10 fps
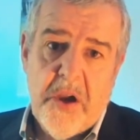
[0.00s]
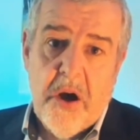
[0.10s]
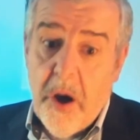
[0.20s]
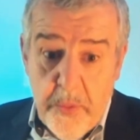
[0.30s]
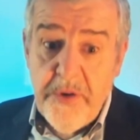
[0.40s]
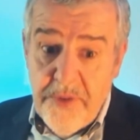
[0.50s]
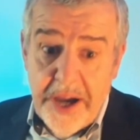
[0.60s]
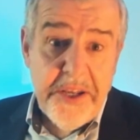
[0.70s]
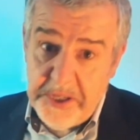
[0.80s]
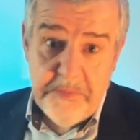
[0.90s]
Are we
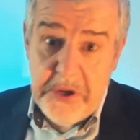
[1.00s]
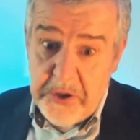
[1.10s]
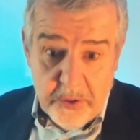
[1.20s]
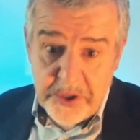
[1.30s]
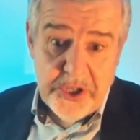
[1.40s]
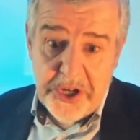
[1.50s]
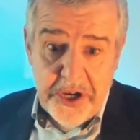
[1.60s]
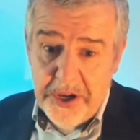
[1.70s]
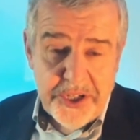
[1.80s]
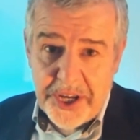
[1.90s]
ready to become a
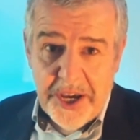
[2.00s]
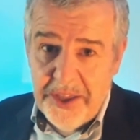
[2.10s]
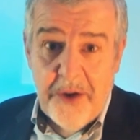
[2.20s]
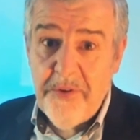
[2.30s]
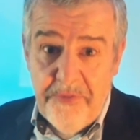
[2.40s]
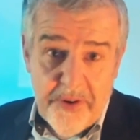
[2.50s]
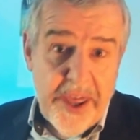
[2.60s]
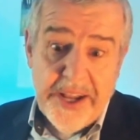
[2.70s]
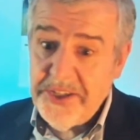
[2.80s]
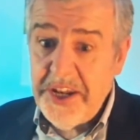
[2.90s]
church that
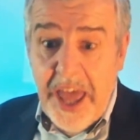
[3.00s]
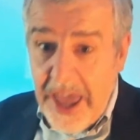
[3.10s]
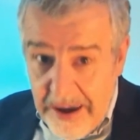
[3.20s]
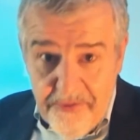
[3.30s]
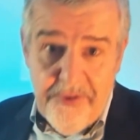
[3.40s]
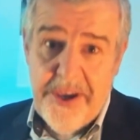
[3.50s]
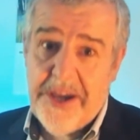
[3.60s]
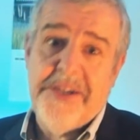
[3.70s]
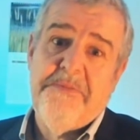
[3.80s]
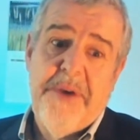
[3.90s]
reflects in every
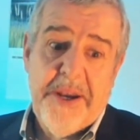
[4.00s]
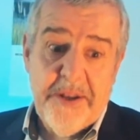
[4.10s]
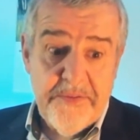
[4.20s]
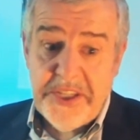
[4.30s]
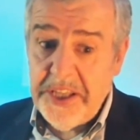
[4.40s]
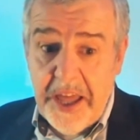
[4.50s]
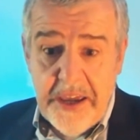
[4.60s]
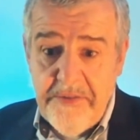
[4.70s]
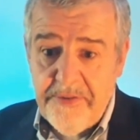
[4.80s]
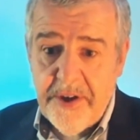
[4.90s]
aspect of its
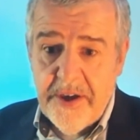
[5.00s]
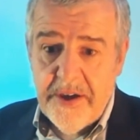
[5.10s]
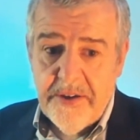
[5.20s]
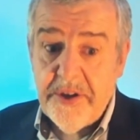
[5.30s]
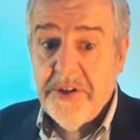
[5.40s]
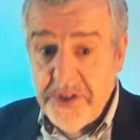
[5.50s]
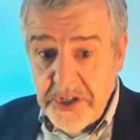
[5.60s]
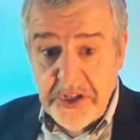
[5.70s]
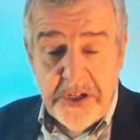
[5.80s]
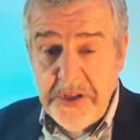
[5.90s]
life the
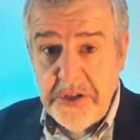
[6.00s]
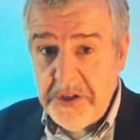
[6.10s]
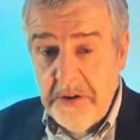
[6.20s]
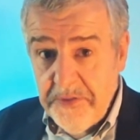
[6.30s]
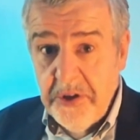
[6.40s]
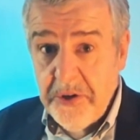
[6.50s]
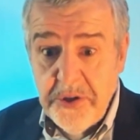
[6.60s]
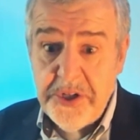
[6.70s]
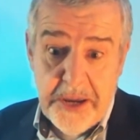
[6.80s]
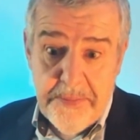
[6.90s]
concerns of the
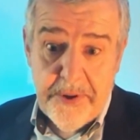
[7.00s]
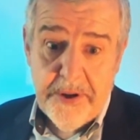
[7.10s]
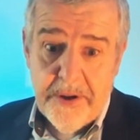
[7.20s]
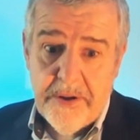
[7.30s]
Good Shepherd